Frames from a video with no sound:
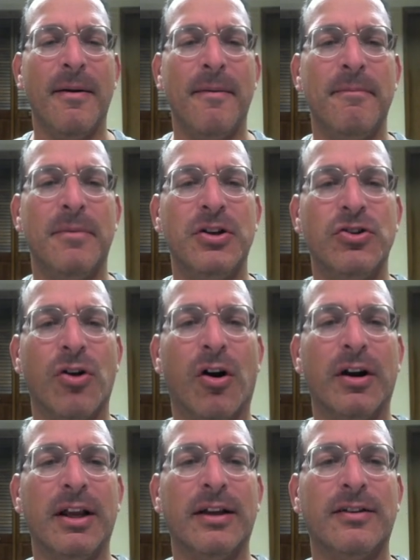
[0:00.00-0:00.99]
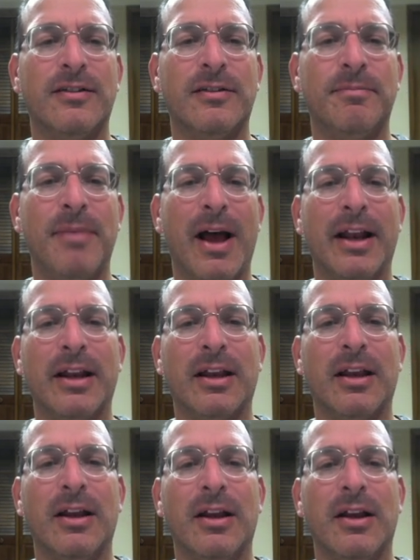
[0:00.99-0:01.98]
majority
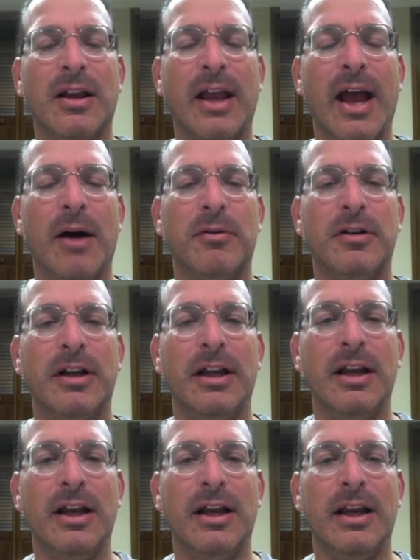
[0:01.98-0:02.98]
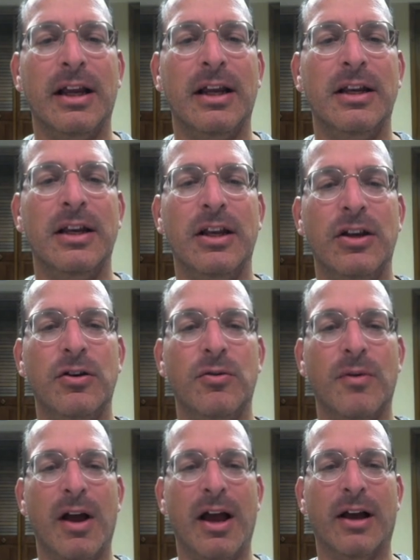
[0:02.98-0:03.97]
Hispanic county in the
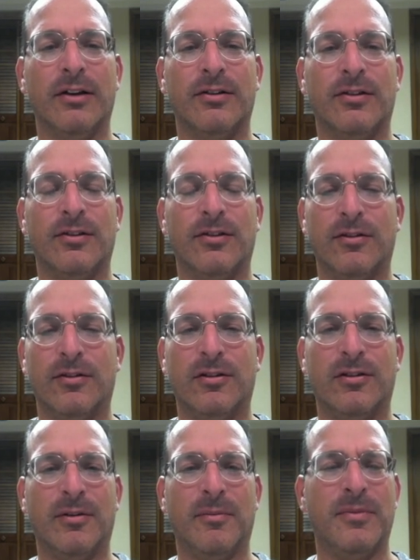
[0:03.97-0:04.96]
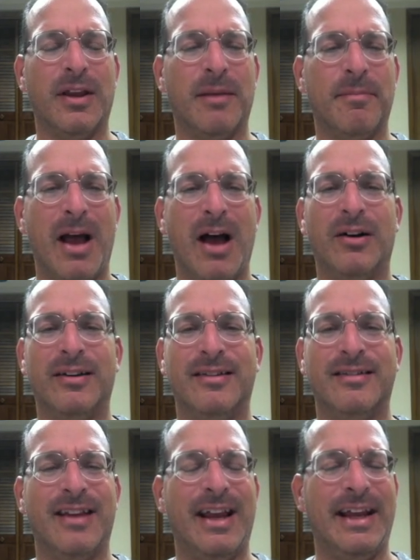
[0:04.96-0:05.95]
U.S. Something
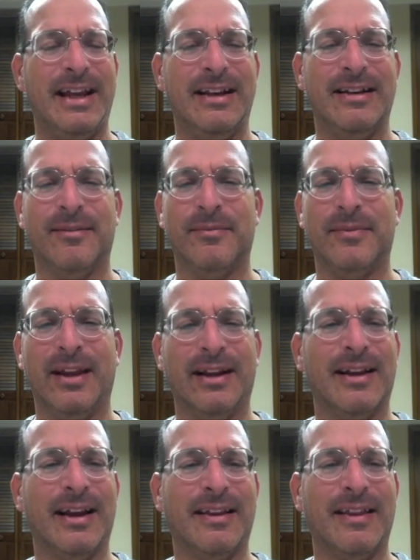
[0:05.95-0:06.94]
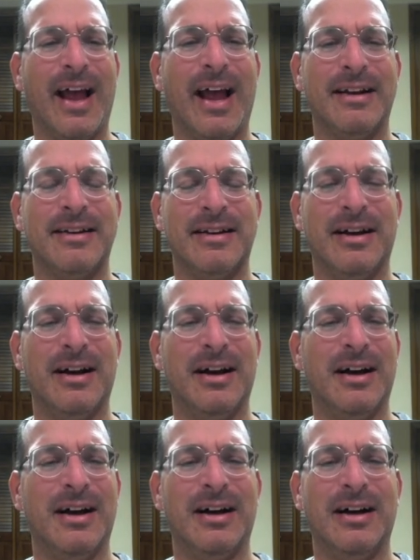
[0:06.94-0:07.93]
Palisade, something like that.
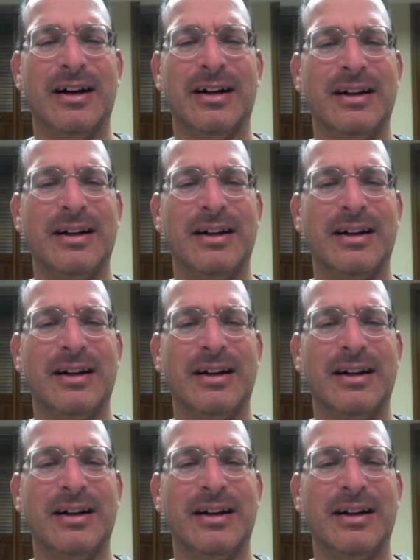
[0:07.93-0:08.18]
Uh,